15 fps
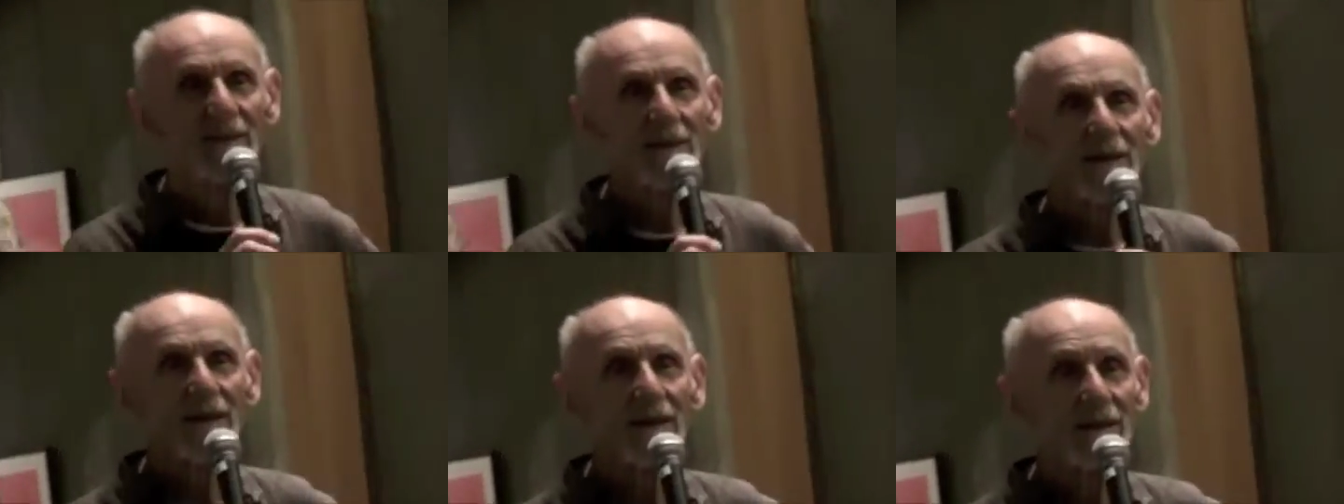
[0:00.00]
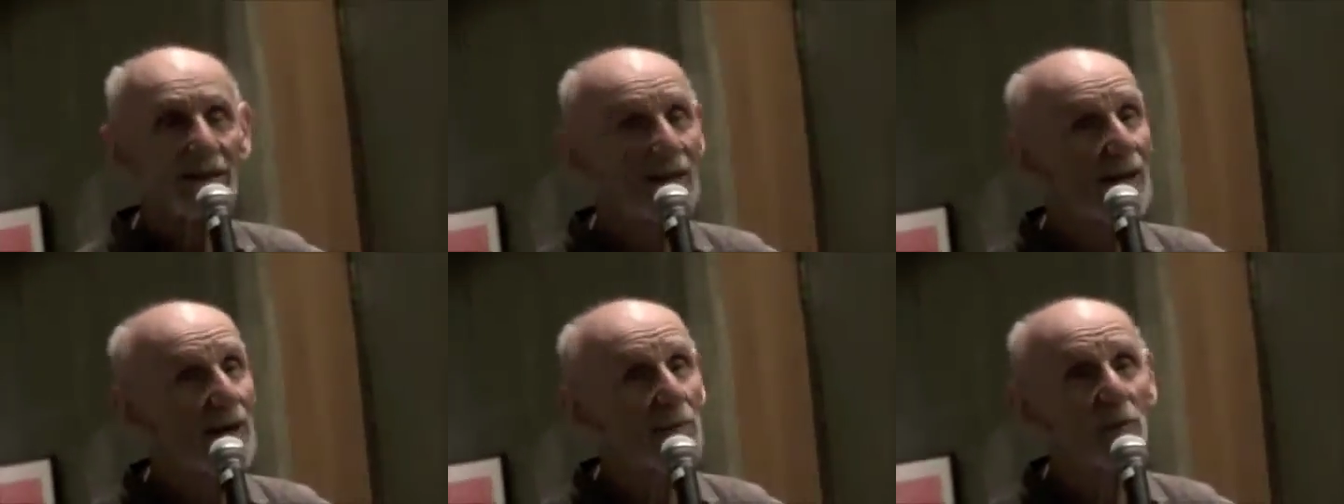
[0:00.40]
I've,
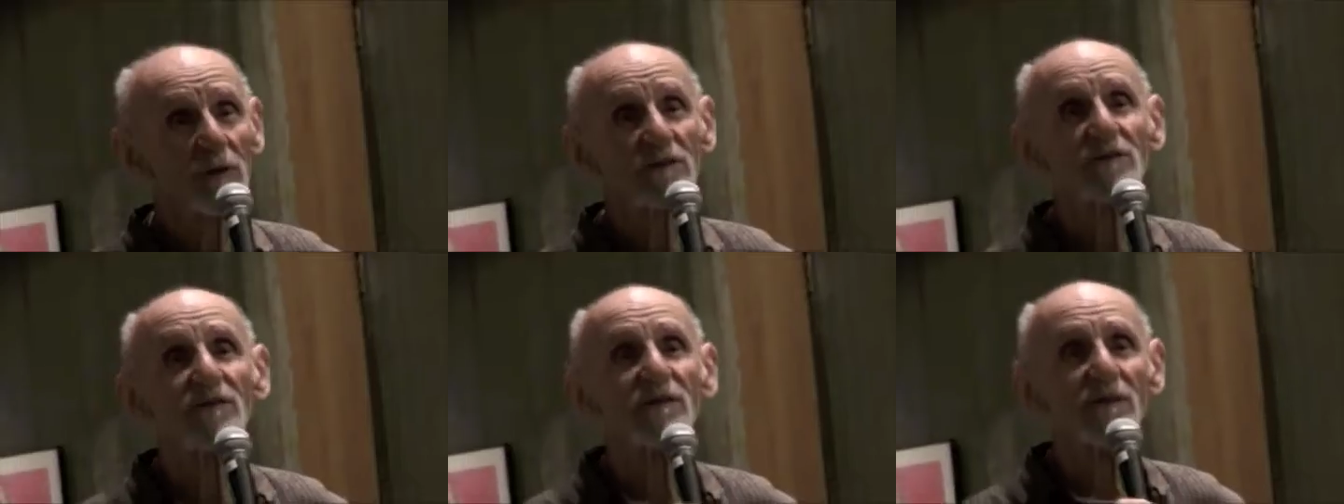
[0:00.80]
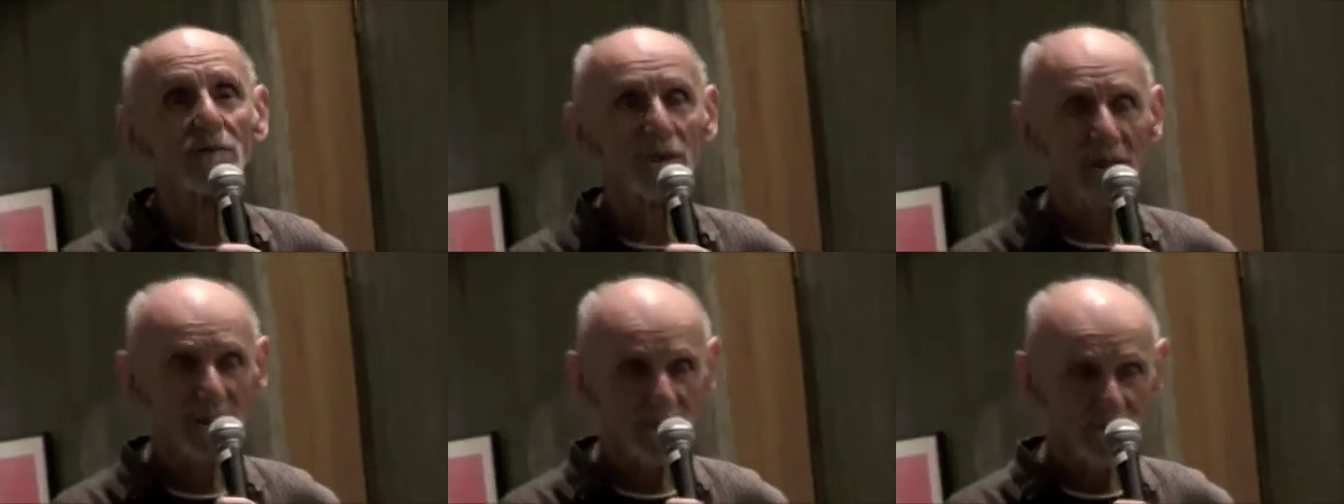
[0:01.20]
yeah, I've, books book are has
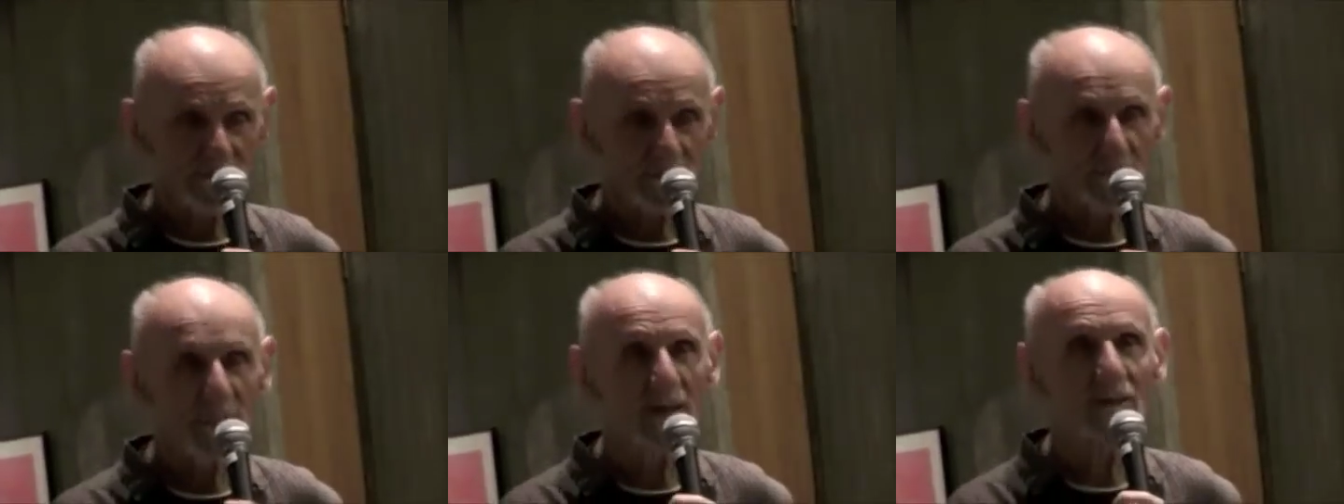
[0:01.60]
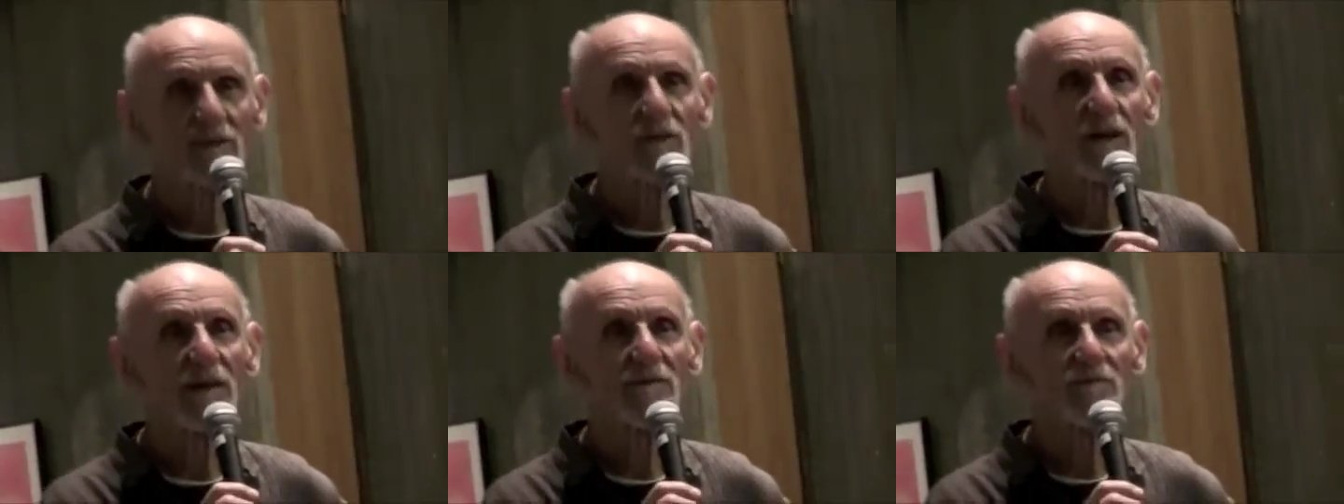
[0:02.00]
been banned at
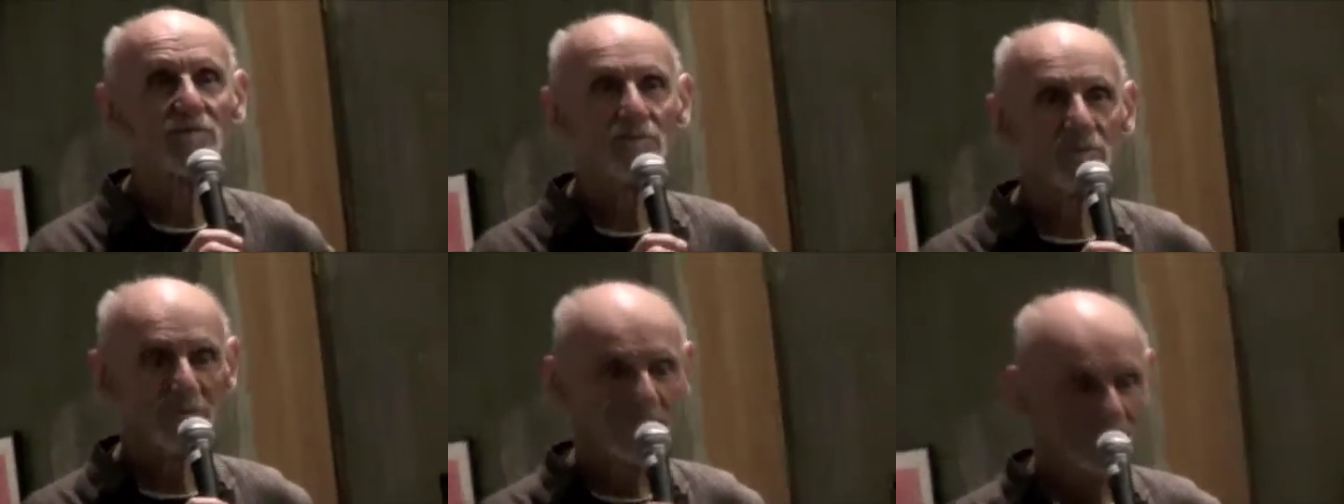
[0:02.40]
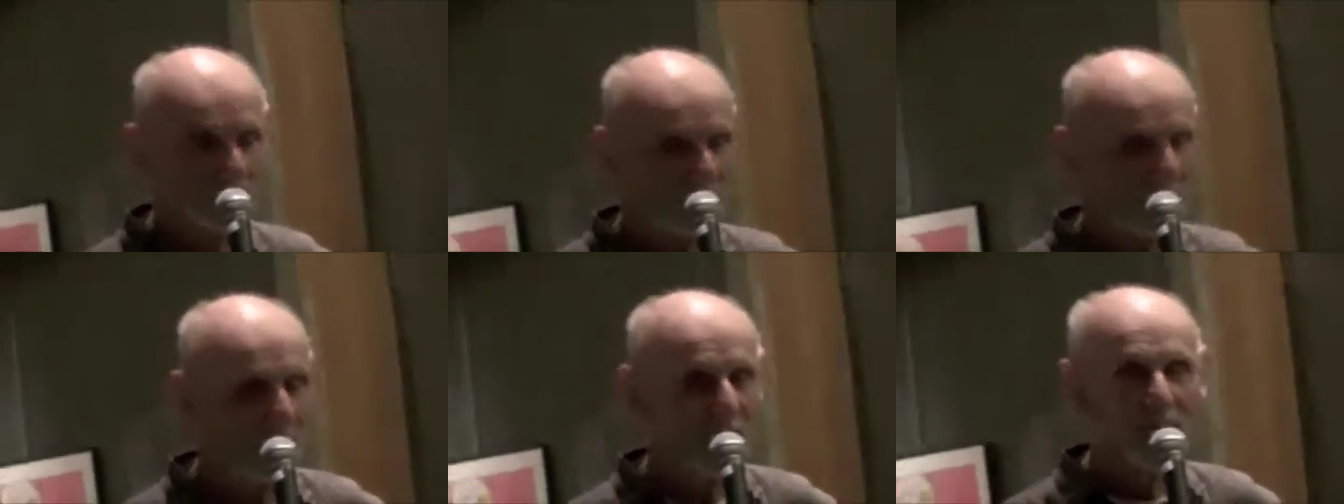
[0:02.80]
many right. prisons
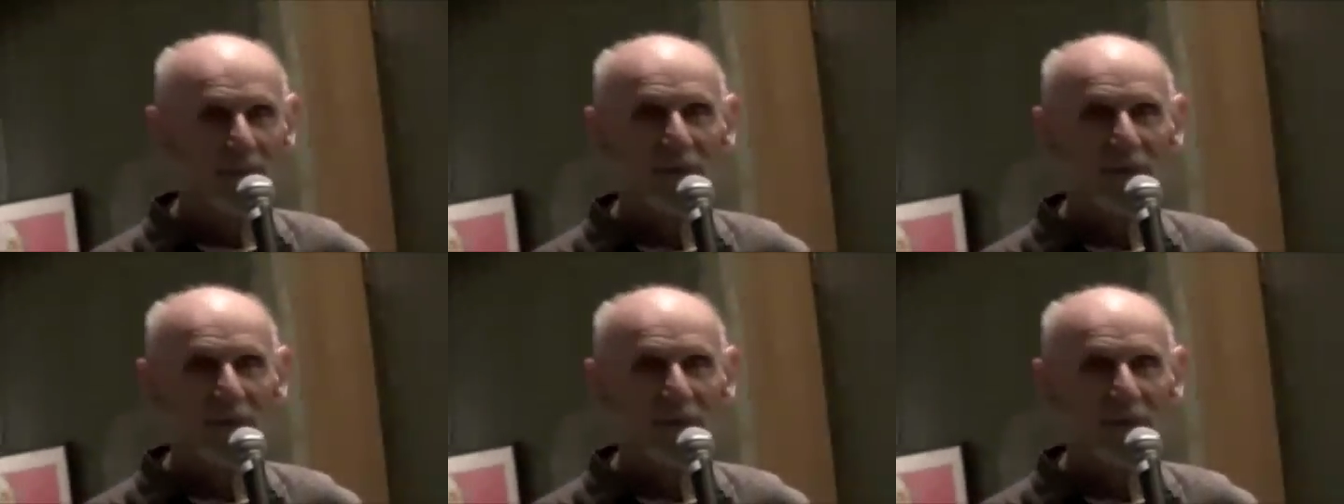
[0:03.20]
already.